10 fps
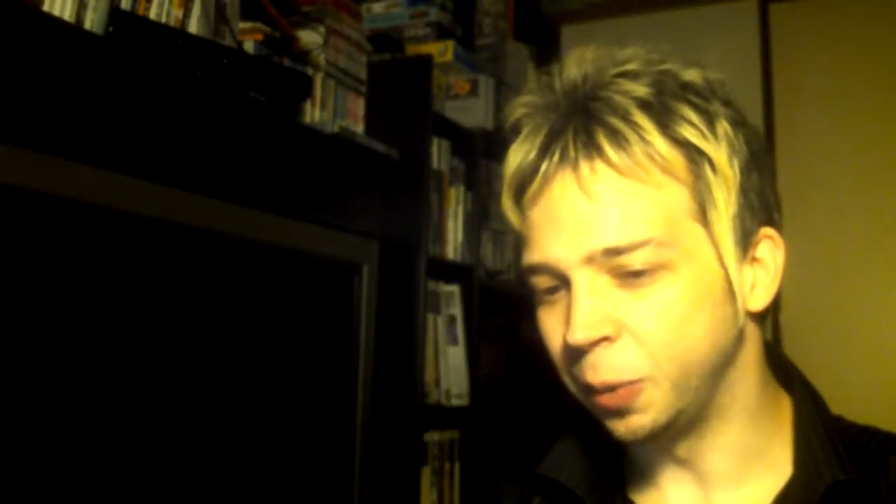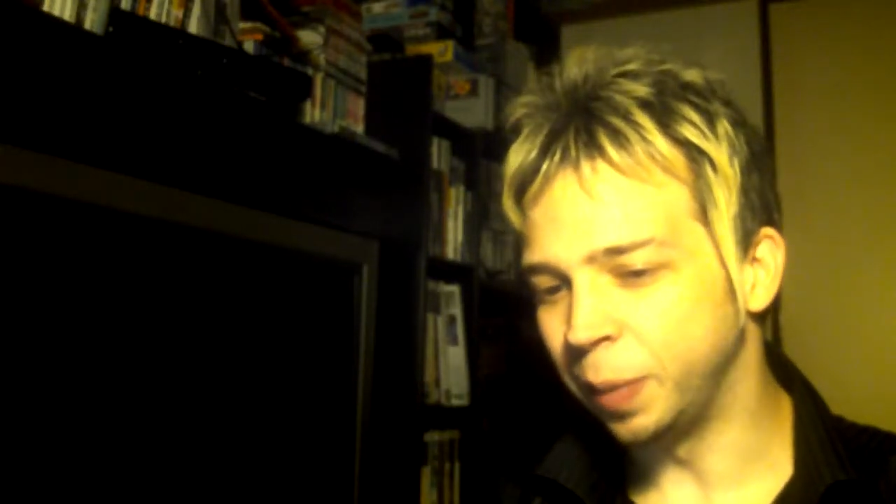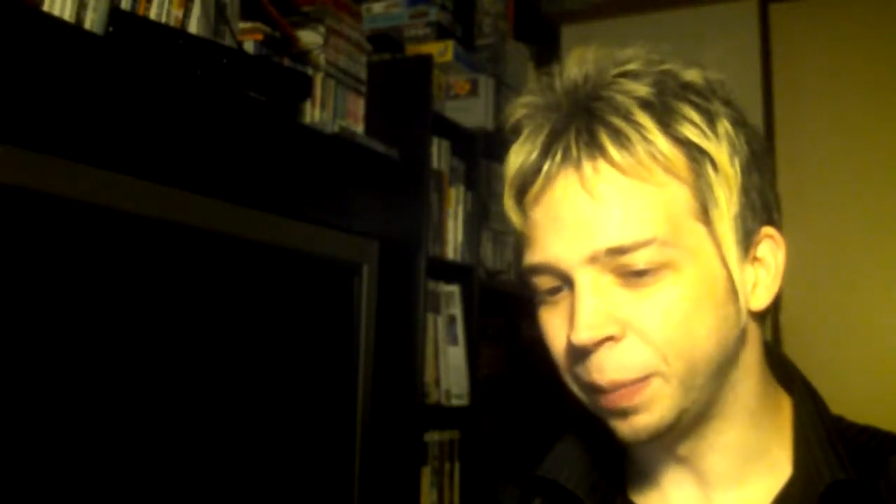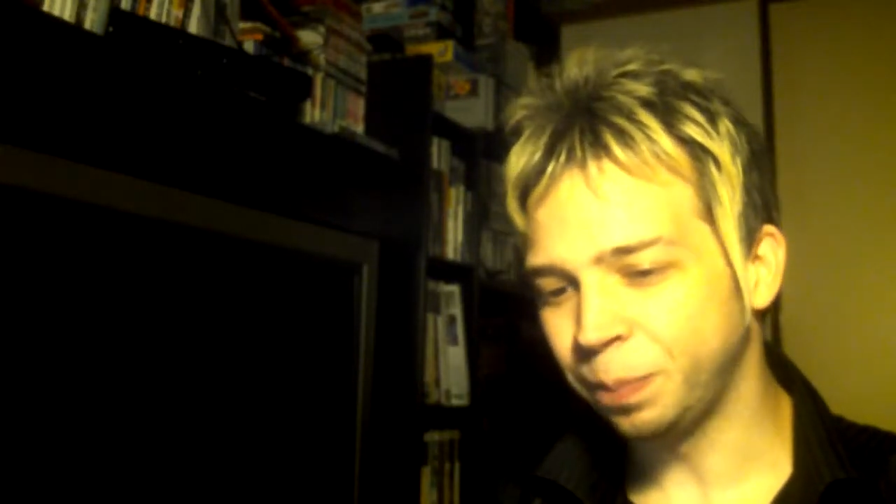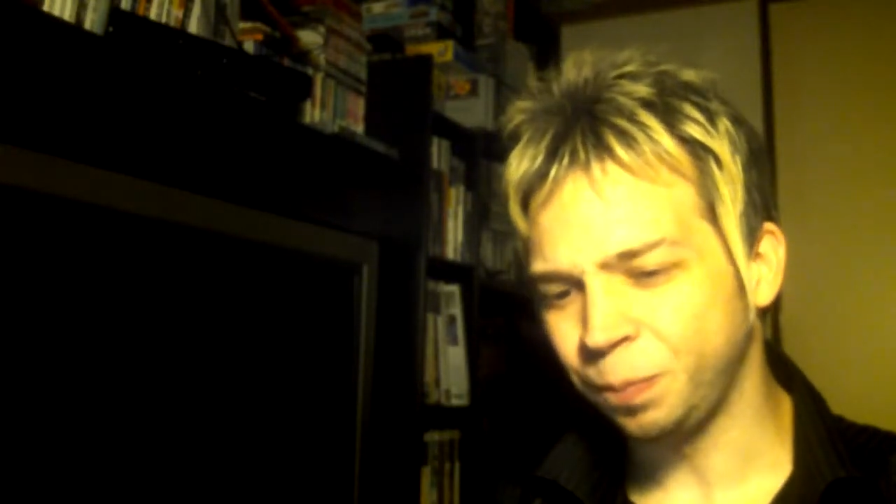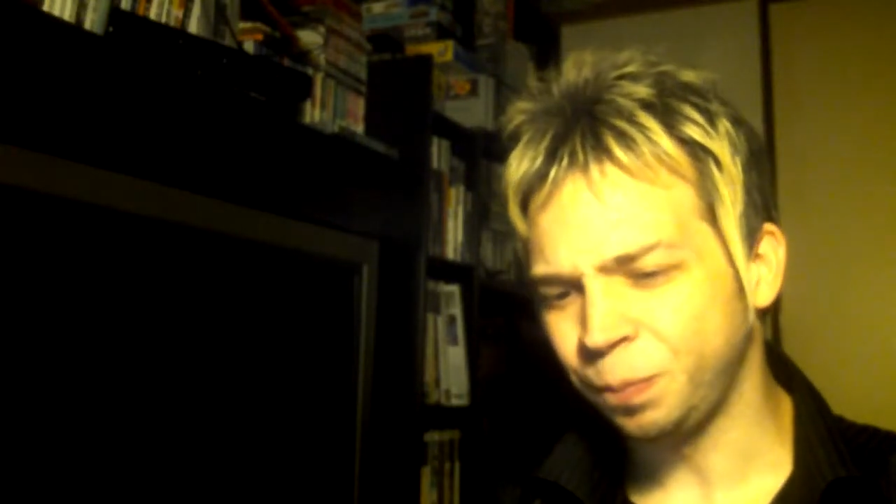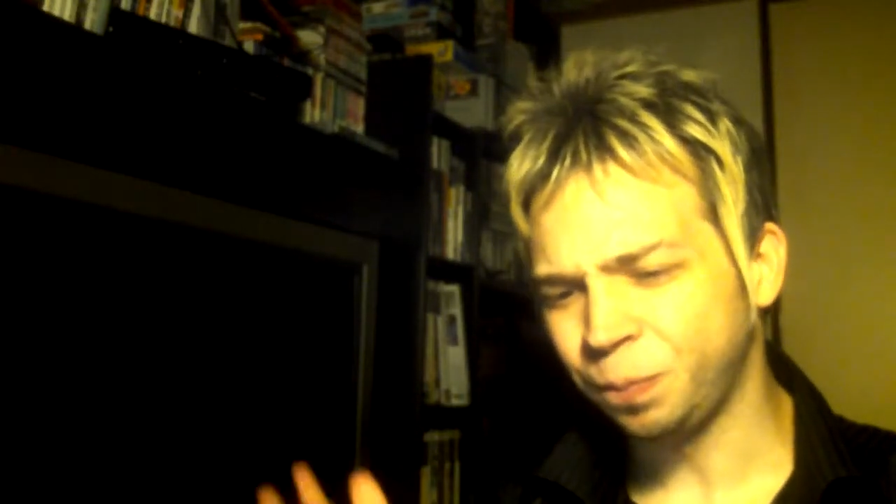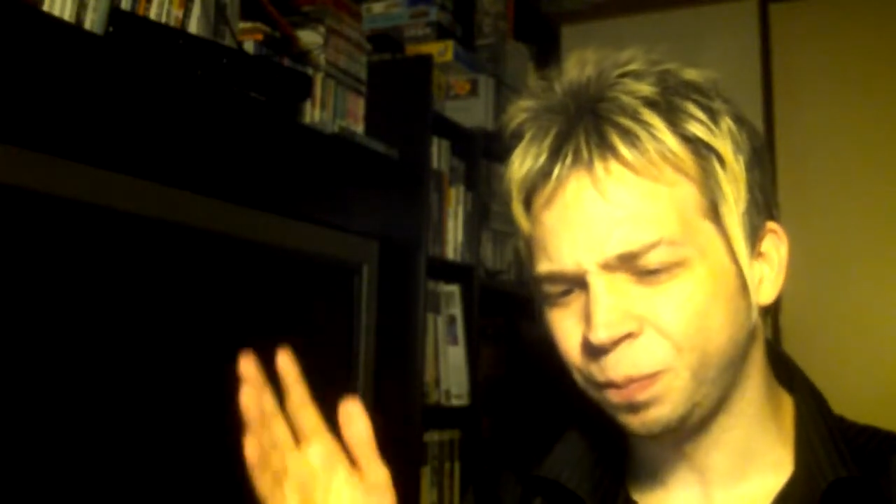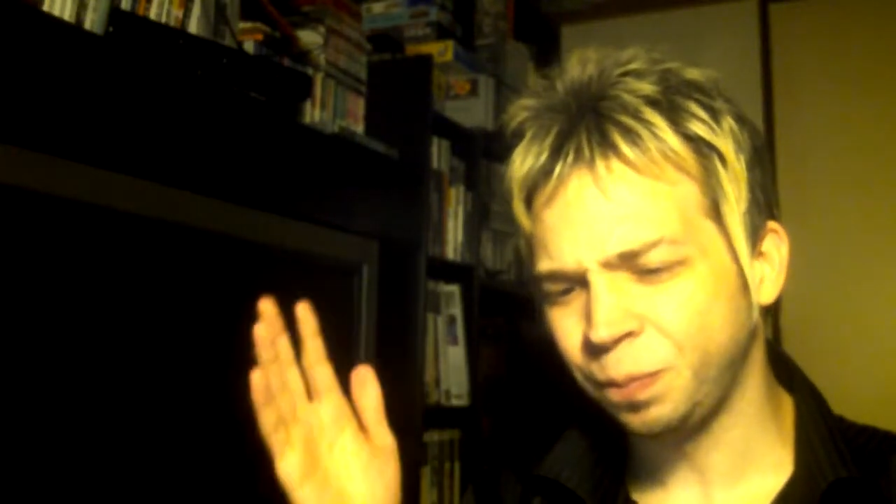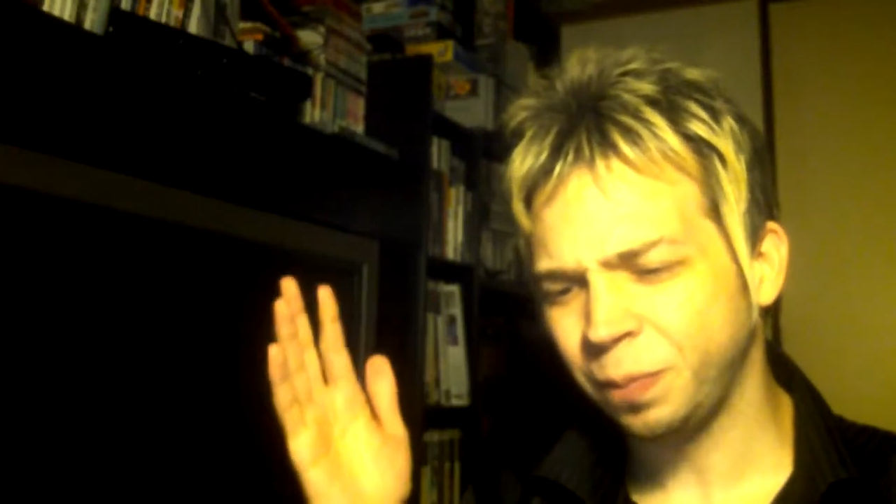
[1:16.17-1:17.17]
But
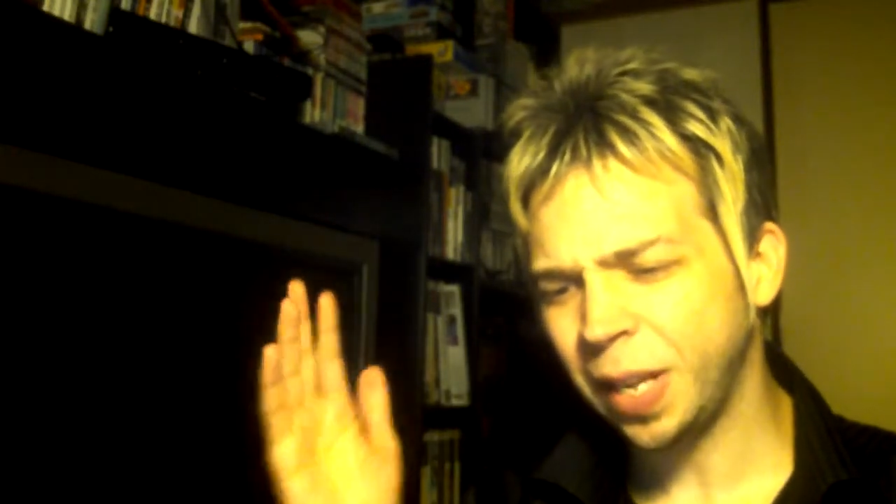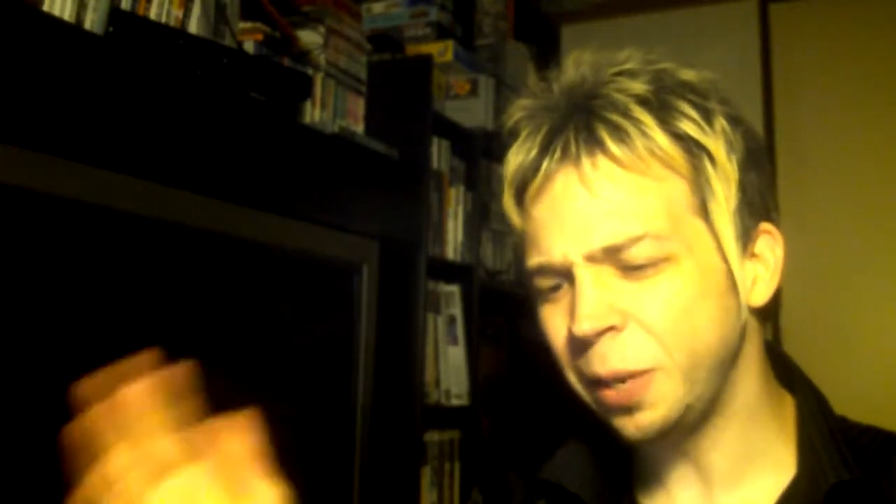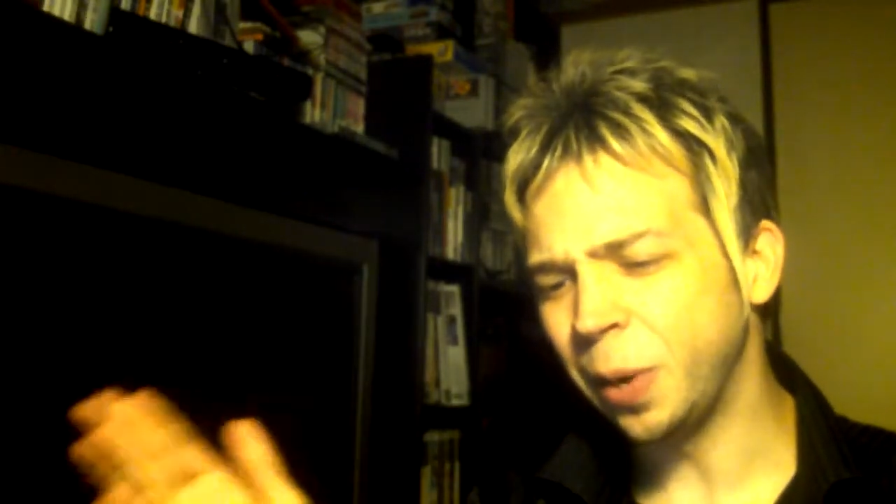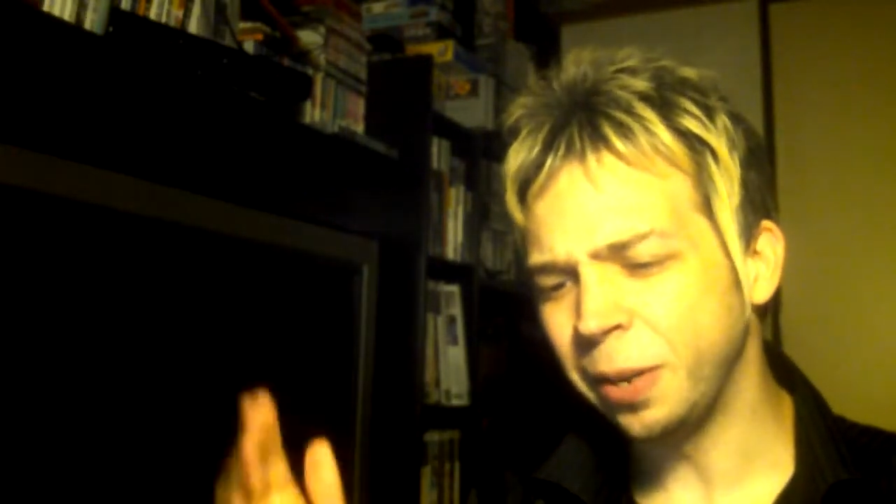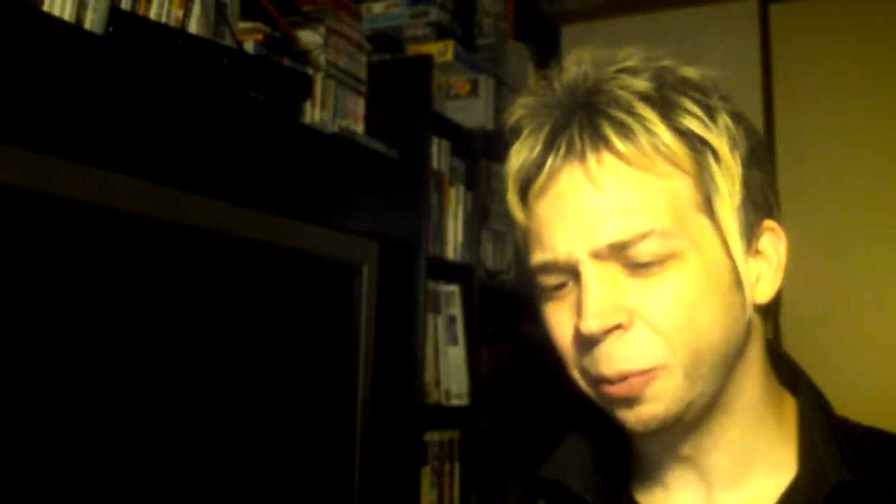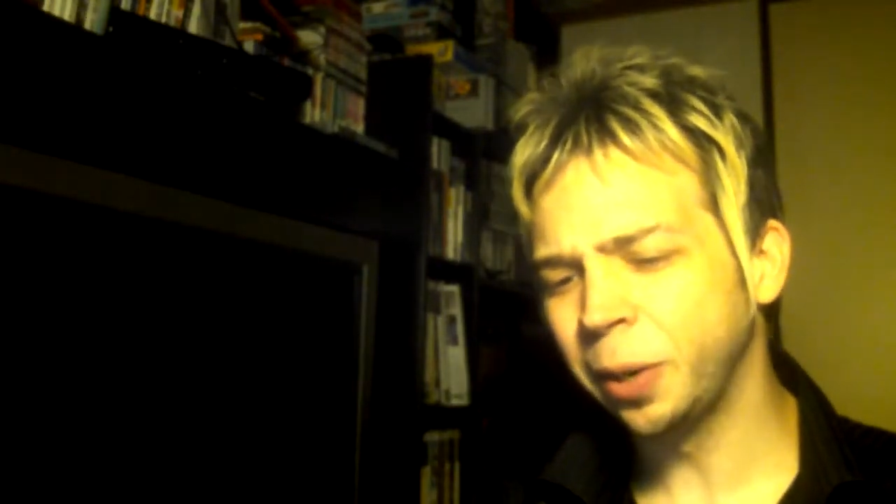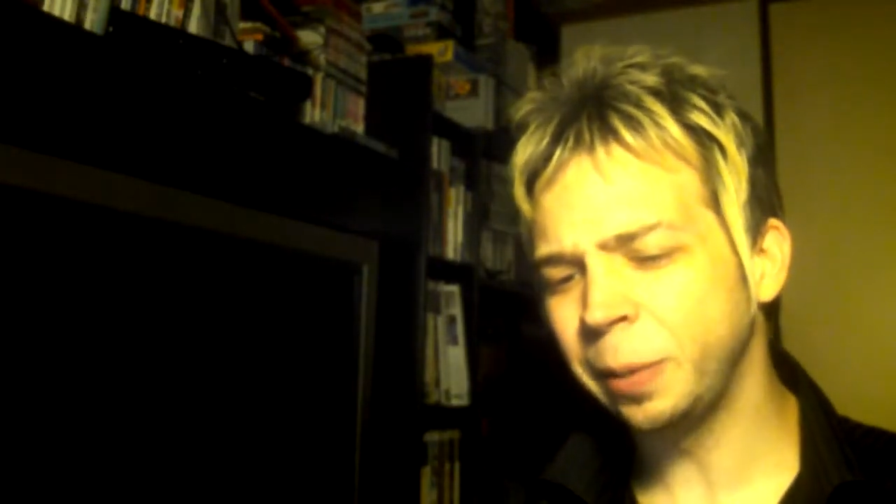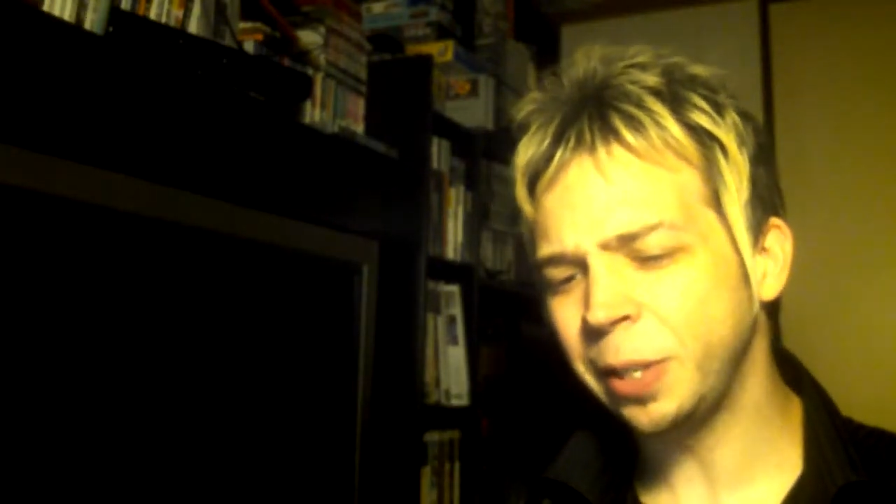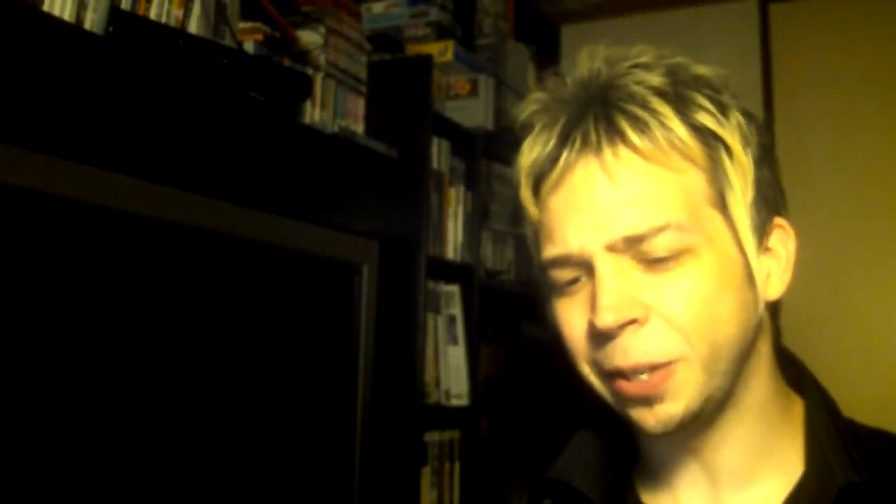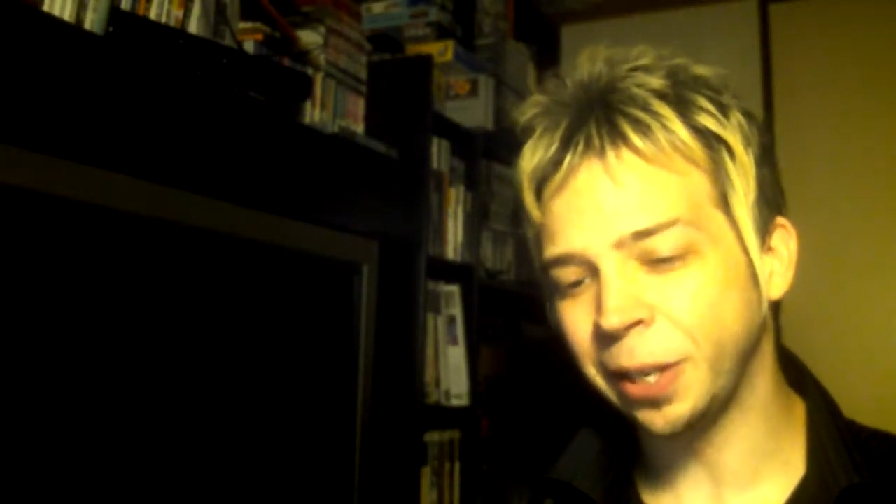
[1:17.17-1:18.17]
anyway, we're going
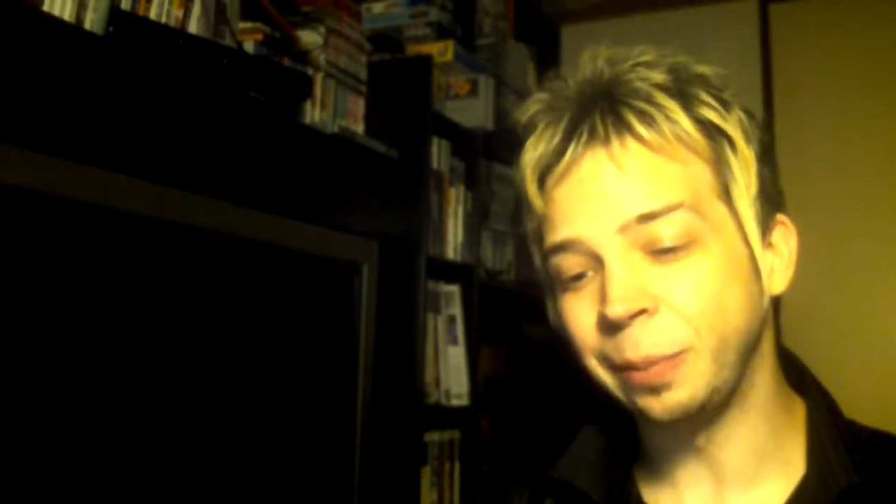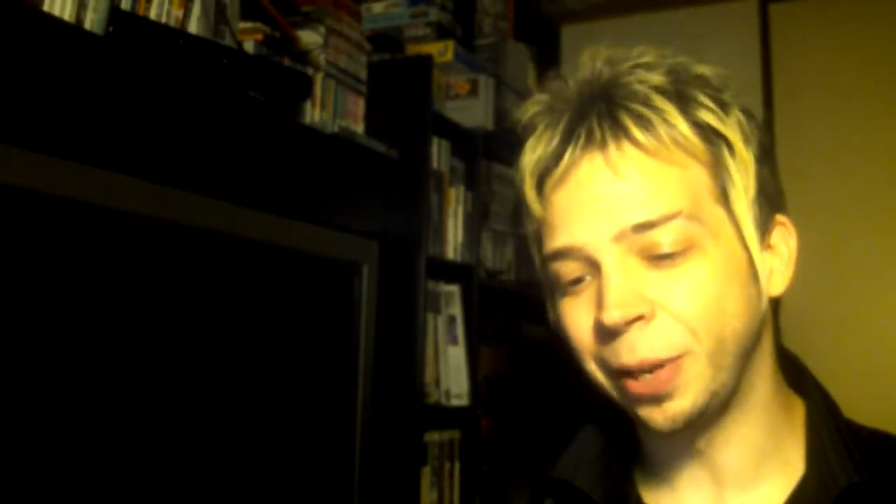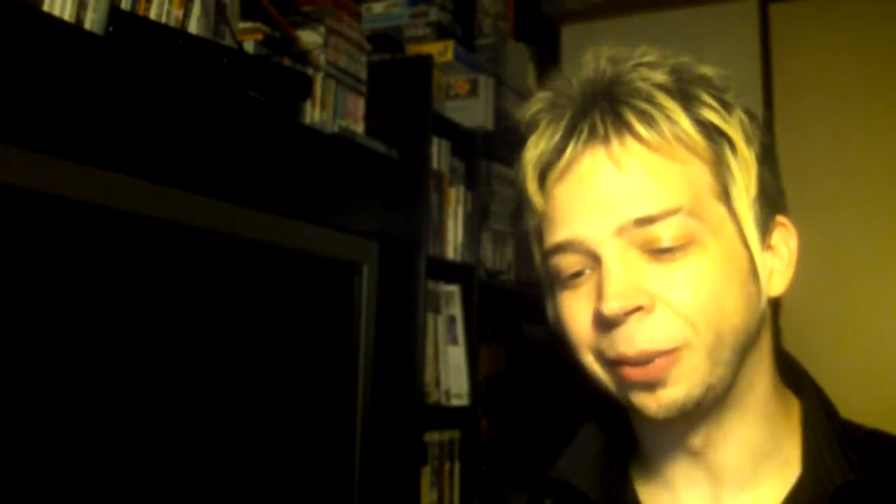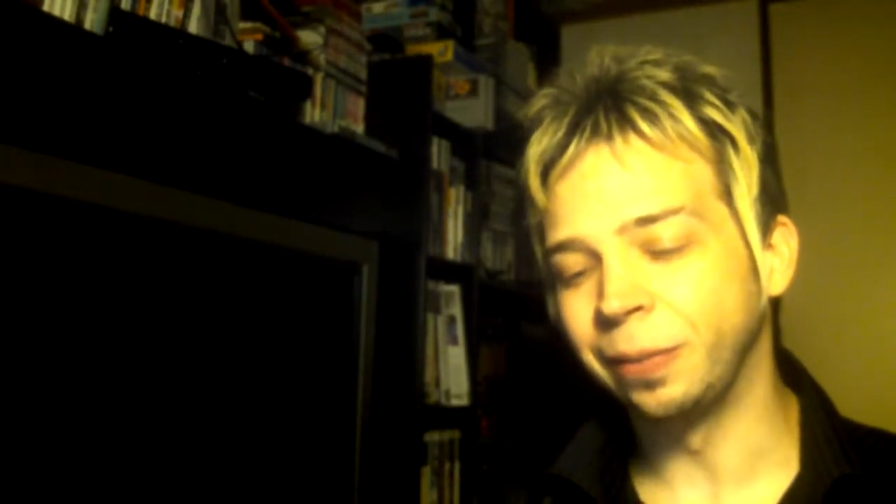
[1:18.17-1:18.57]
to be talking about